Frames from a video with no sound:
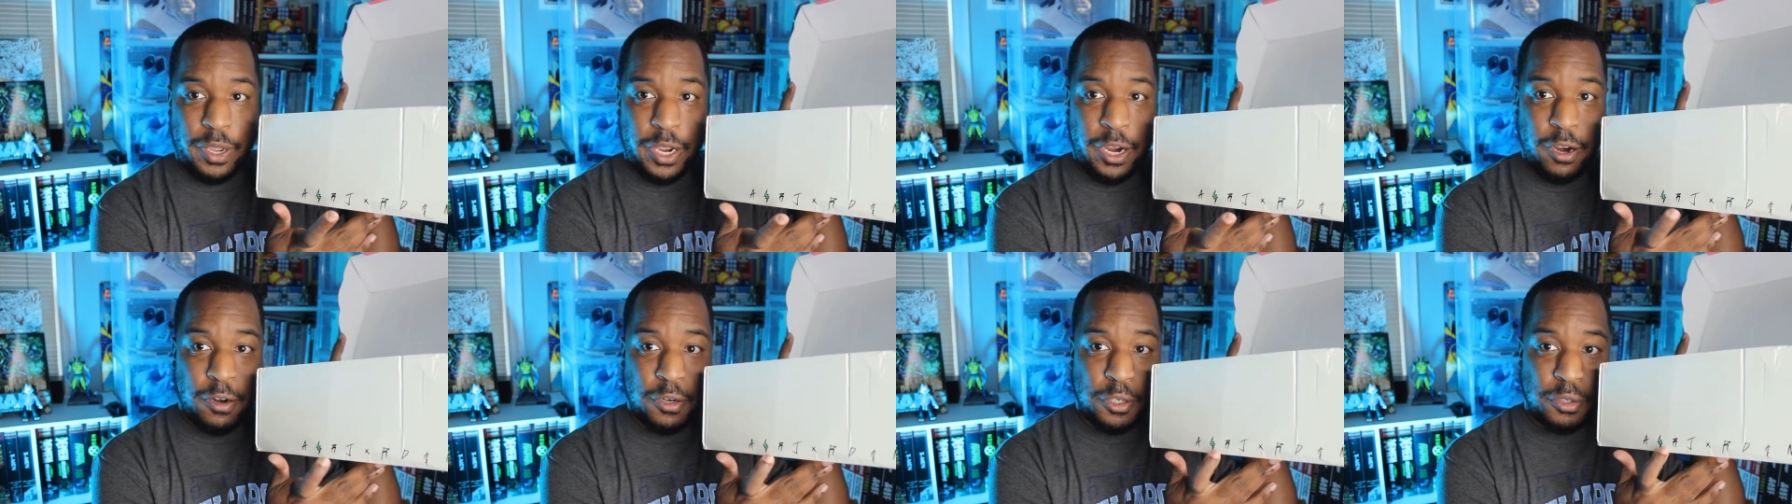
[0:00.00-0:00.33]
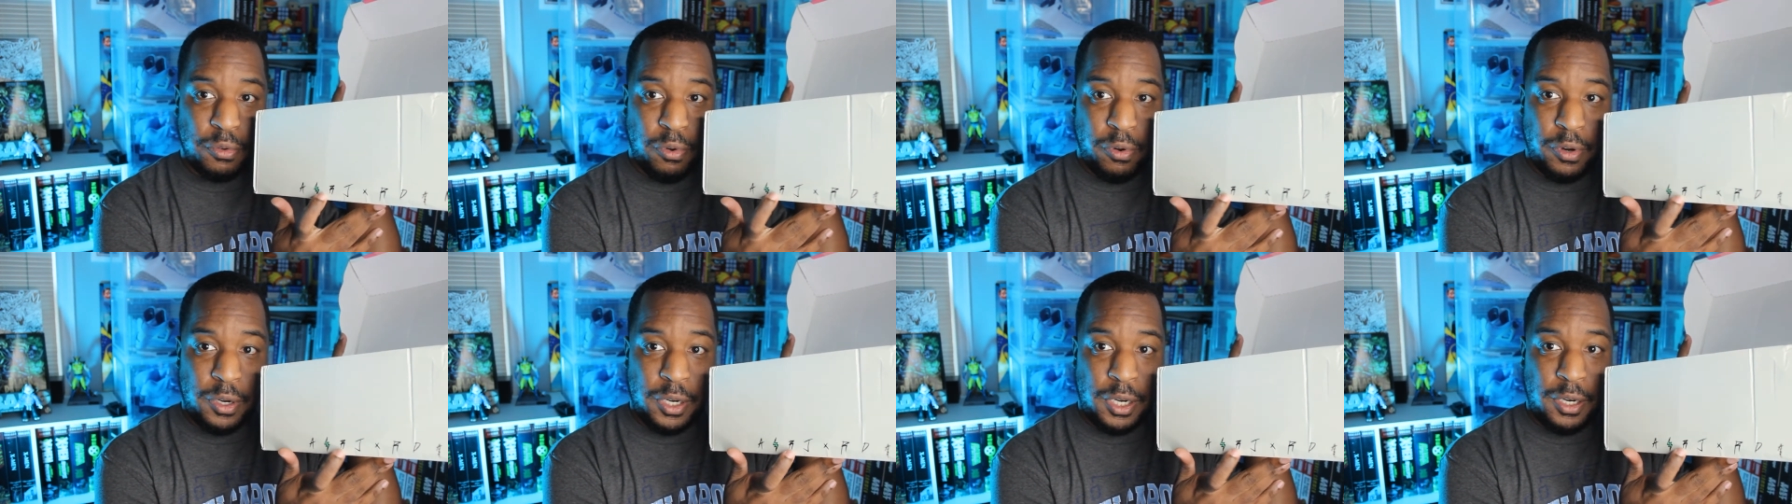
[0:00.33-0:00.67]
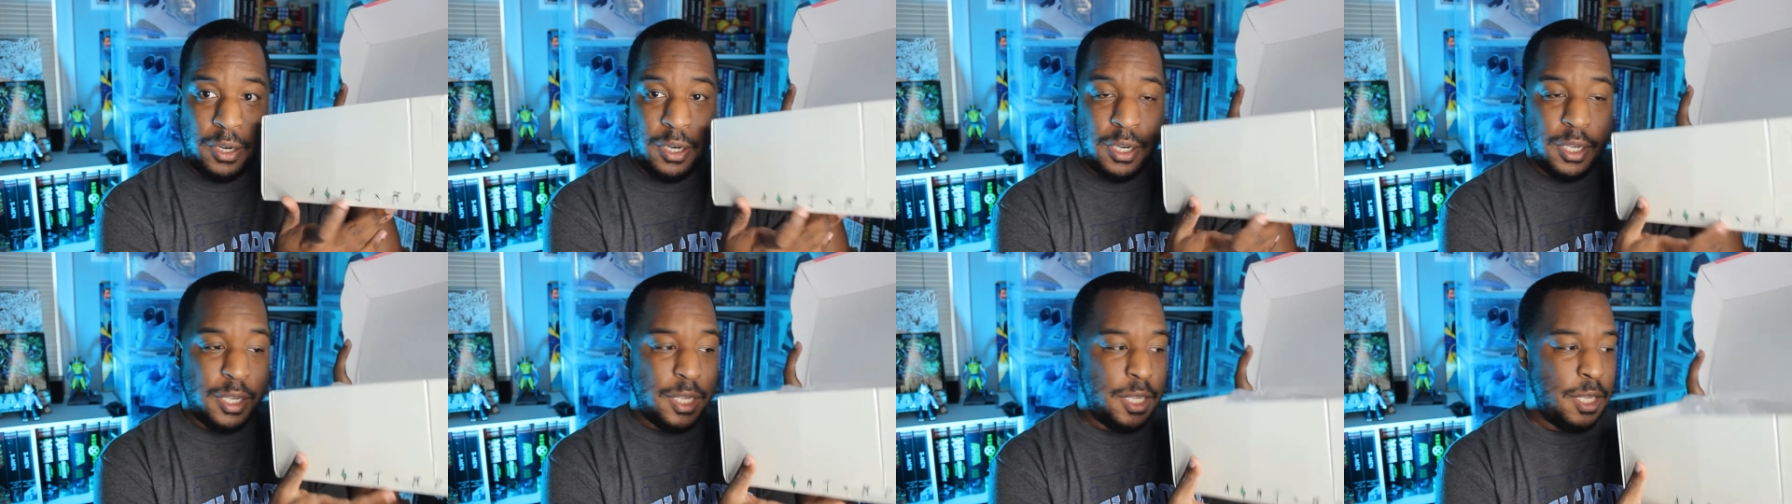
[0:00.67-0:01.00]
Air
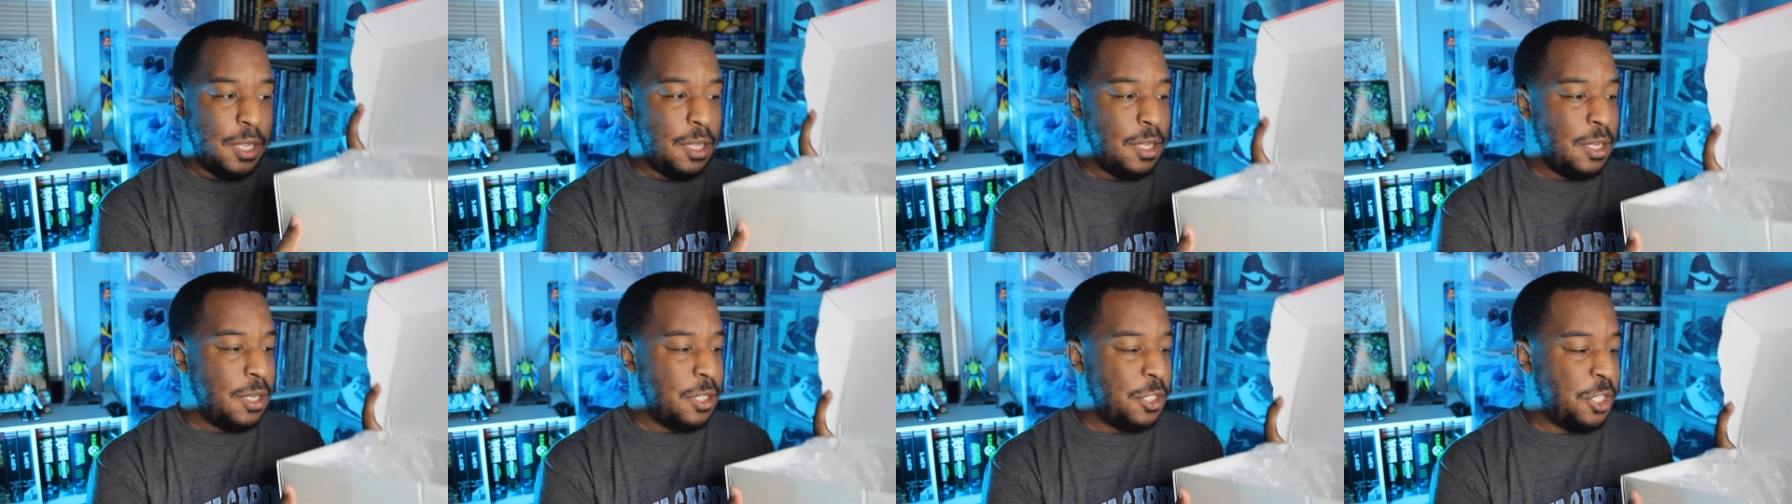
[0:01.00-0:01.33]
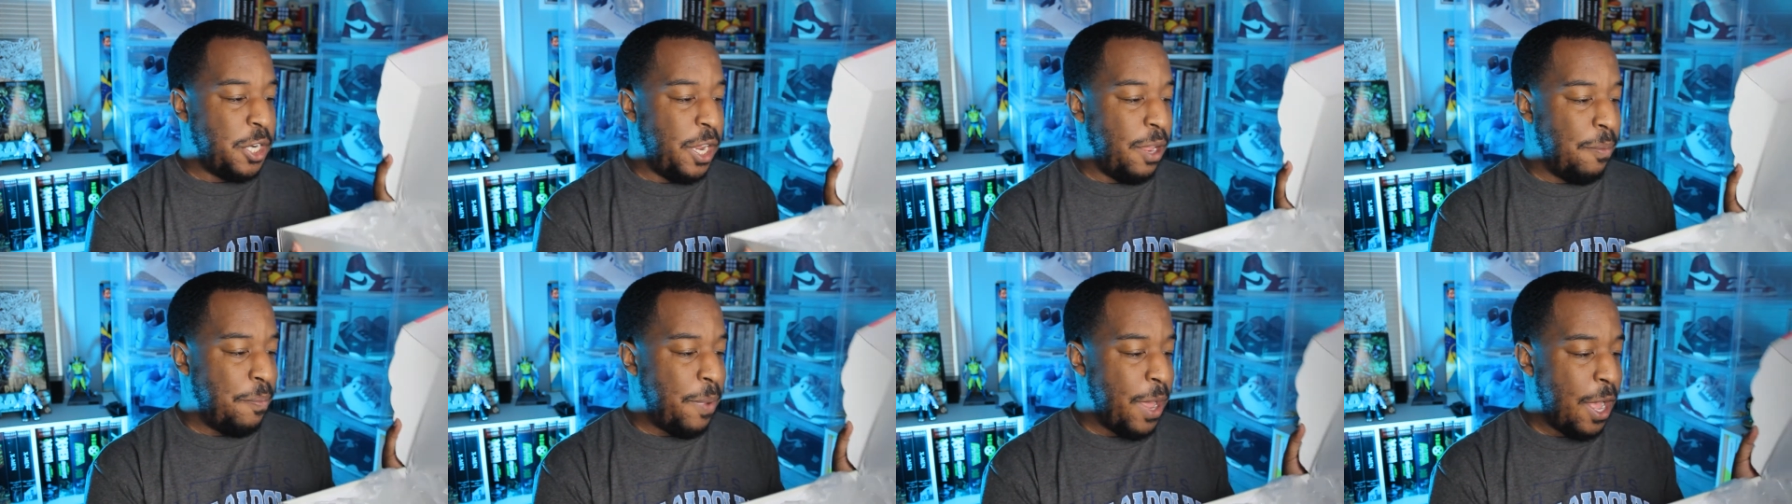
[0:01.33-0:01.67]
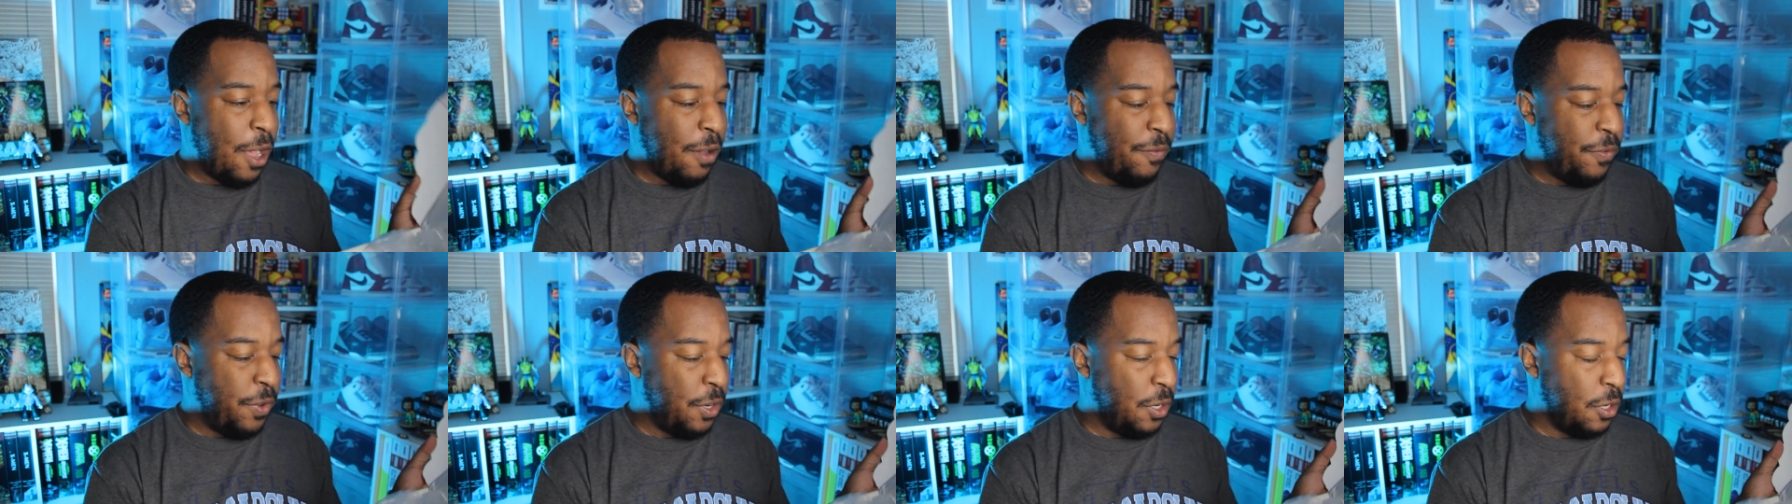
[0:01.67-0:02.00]
Jordan J
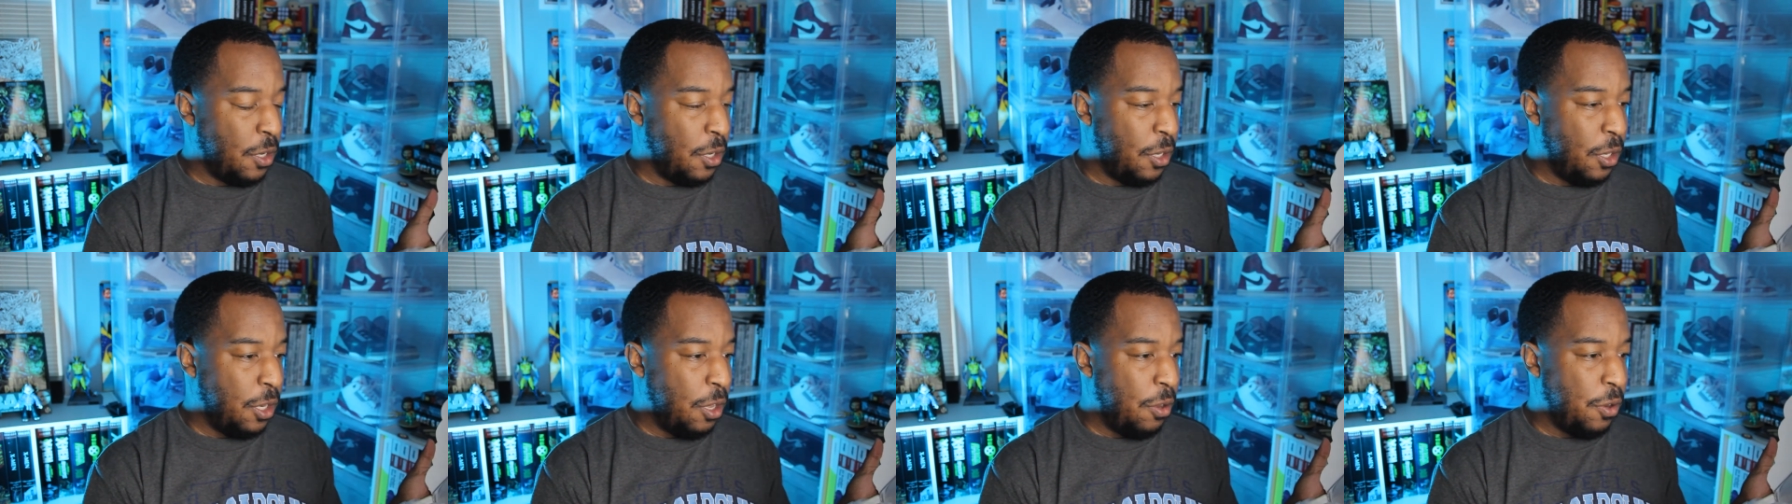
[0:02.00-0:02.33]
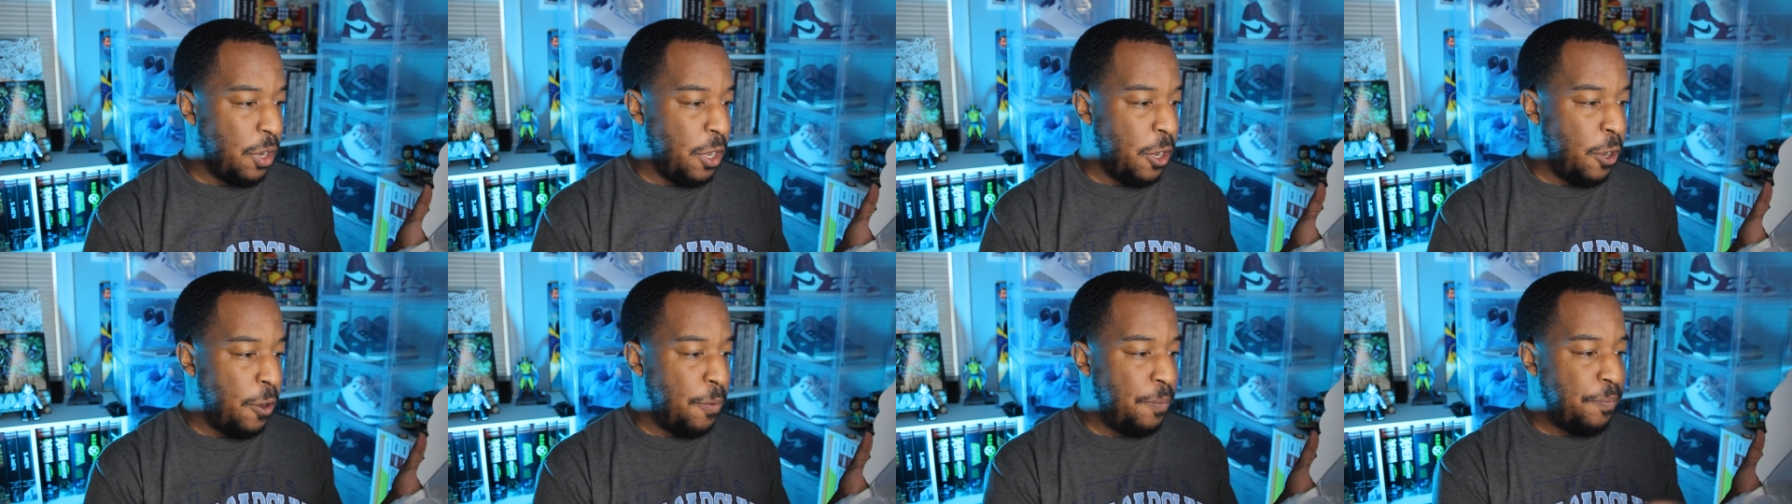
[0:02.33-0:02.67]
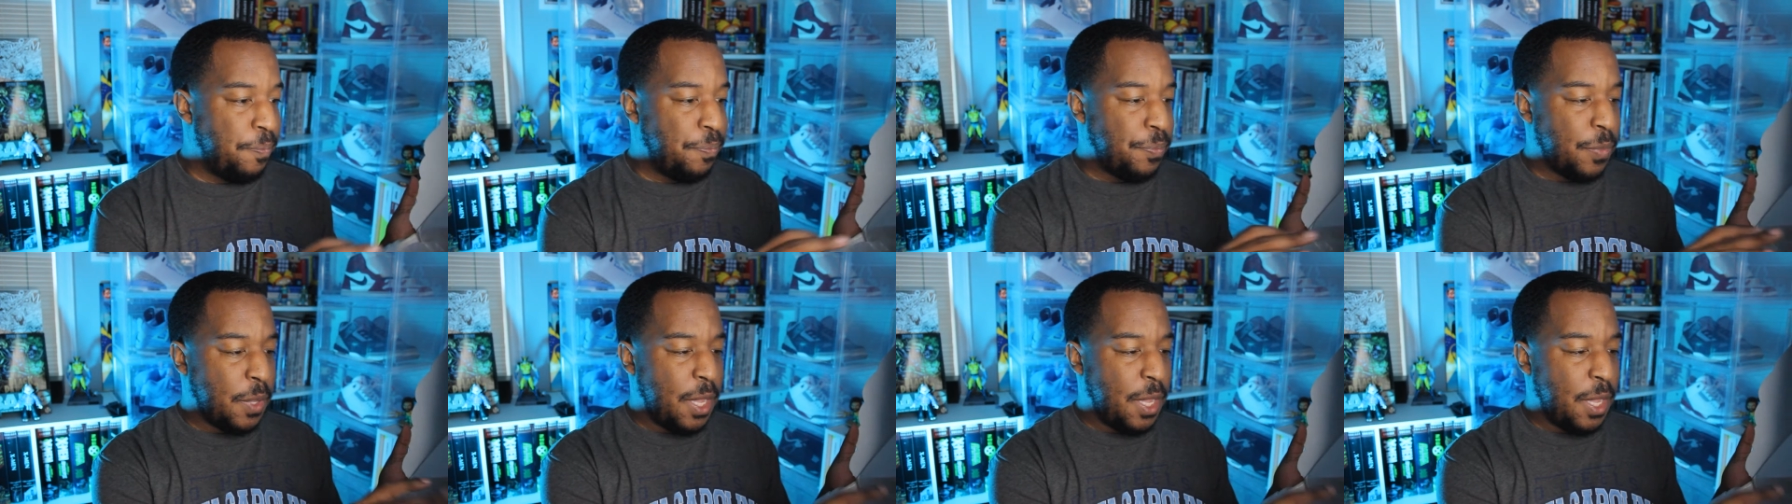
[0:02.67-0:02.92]
Balvin logo.